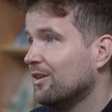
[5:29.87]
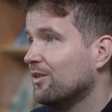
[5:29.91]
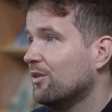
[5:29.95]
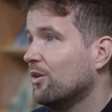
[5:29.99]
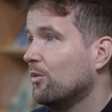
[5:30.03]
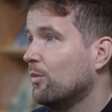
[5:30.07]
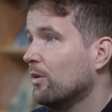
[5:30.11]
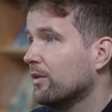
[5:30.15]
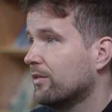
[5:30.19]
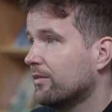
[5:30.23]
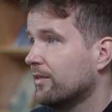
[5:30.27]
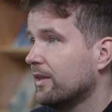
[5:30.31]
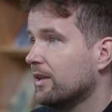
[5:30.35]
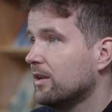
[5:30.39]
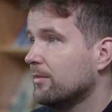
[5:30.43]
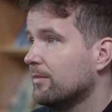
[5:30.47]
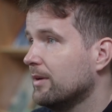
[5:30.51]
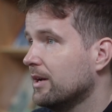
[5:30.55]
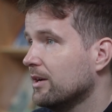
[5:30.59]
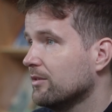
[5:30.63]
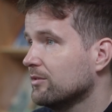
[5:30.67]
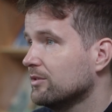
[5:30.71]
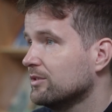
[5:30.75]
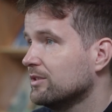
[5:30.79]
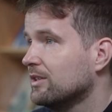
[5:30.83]
Or what's that
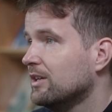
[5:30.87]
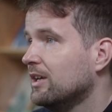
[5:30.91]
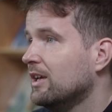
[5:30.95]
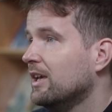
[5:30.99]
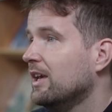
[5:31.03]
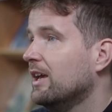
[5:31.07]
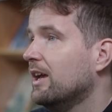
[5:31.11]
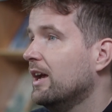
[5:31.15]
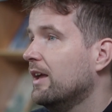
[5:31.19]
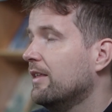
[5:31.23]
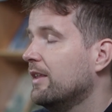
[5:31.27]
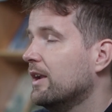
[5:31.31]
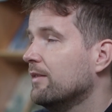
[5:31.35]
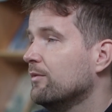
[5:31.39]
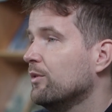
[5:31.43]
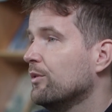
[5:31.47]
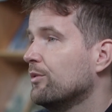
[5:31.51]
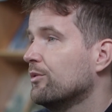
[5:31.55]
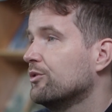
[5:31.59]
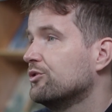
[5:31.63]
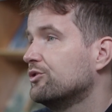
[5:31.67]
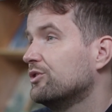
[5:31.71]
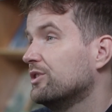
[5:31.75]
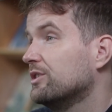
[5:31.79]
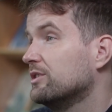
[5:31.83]
about? And then I've
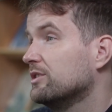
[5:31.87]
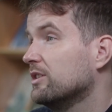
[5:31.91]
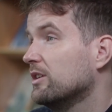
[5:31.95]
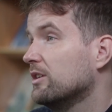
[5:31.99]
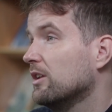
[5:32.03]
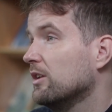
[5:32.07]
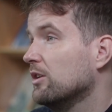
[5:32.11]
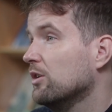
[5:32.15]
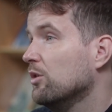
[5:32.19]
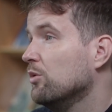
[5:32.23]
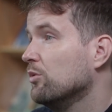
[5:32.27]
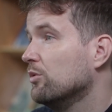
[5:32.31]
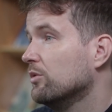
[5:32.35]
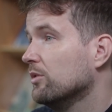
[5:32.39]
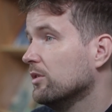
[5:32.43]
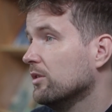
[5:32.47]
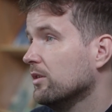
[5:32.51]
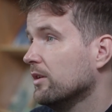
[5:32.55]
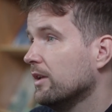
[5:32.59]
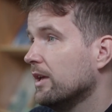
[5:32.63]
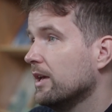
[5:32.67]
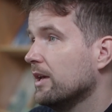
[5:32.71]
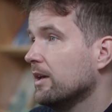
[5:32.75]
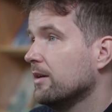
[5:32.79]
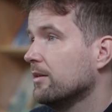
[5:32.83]
also shared it at a local
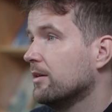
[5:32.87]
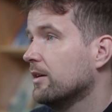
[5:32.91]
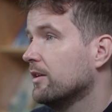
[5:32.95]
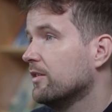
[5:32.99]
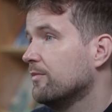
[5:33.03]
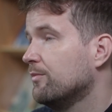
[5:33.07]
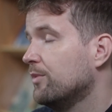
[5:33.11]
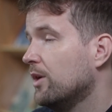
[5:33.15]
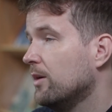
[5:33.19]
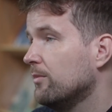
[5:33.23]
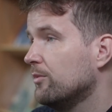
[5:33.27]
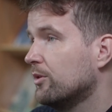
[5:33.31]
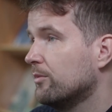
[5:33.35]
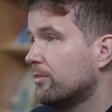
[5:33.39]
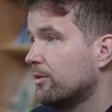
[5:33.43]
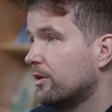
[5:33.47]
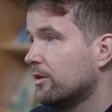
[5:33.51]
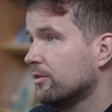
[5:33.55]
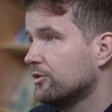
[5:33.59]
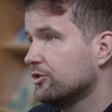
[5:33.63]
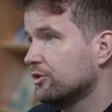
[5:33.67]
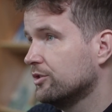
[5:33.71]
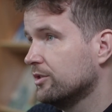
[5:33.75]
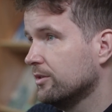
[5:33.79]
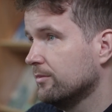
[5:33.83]
kind of popular
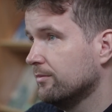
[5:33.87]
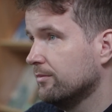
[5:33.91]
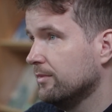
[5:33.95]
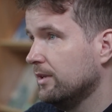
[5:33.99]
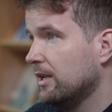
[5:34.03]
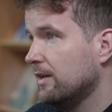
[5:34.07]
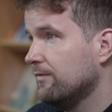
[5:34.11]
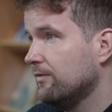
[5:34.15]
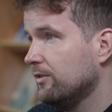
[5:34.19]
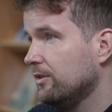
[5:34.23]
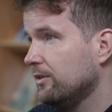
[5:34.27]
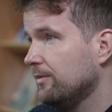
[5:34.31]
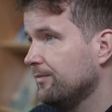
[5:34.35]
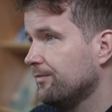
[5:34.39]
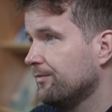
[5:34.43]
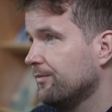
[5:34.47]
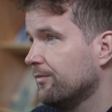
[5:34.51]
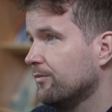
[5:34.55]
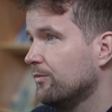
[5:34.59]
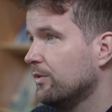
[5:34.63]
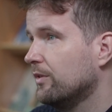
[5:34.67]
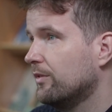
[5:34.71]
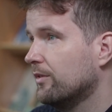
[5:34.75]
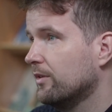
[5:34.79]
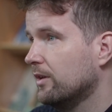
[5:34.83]
partnership level
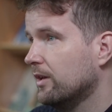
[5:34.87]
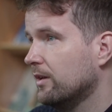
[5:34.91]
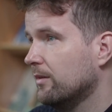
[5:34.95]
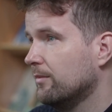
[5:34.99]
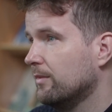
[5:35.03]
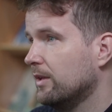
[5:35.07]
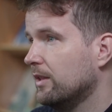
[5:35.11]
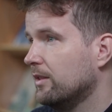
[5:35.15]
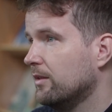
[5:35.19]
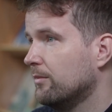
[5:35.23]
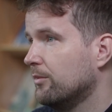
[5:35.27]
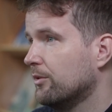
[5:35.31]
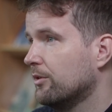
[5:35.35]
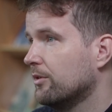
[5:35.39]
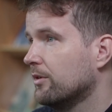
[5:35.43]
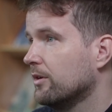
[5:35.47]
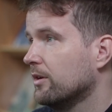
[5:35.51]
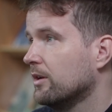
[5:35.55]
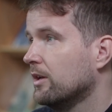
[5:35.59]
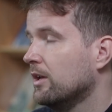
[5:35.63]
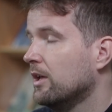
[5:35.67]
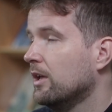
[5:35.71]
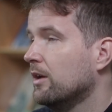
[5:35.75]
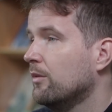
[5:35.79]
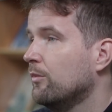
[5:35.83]
with in the borough